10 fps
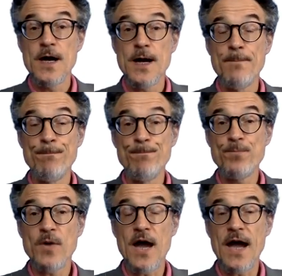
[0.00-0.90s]
Um,
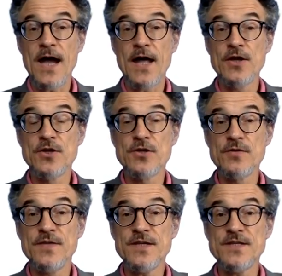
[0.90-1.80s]
and
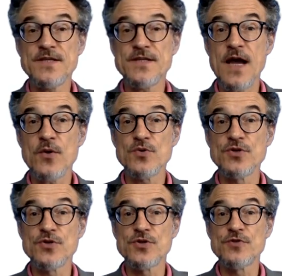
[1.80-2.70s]
this
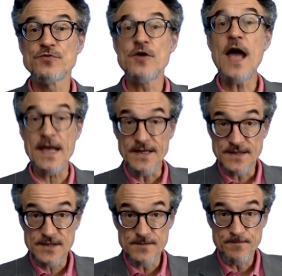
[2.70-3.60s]
sounds
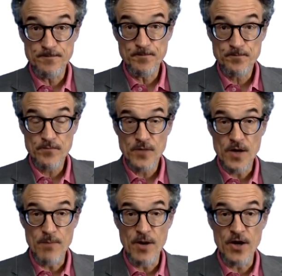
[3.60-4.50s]
great,
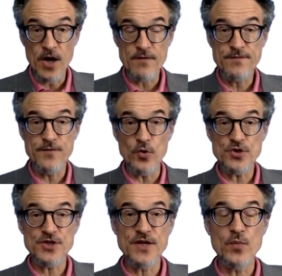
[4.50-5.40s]
but
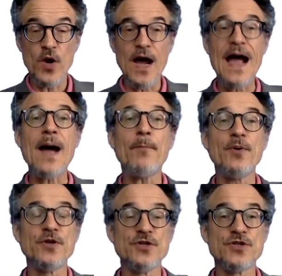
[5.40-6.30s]
unfortunately what
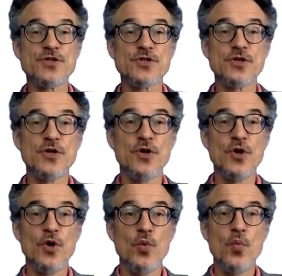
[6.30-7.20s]
happens
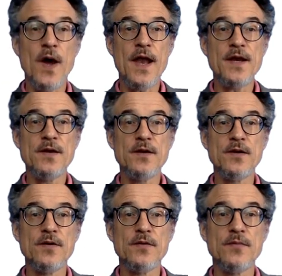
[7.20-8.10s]
when
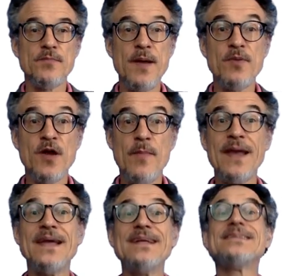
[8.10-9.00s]
people are
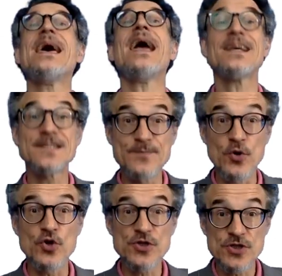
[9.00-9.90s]
making
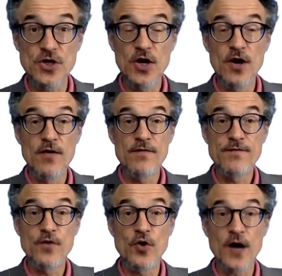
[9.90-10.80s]
textbooks
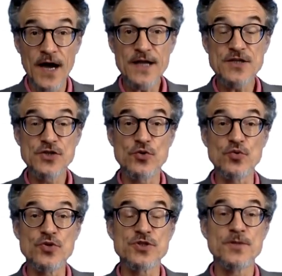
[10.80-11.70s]
for high
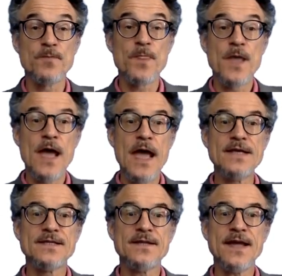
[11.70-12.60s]
schools
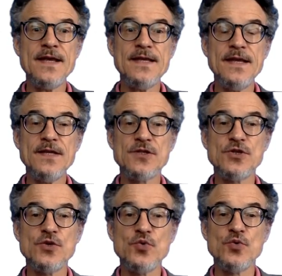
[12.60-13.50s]
is that they need
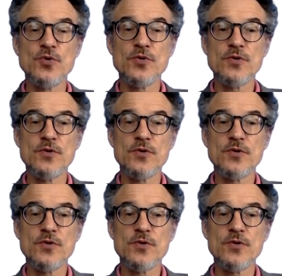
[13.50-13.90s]
to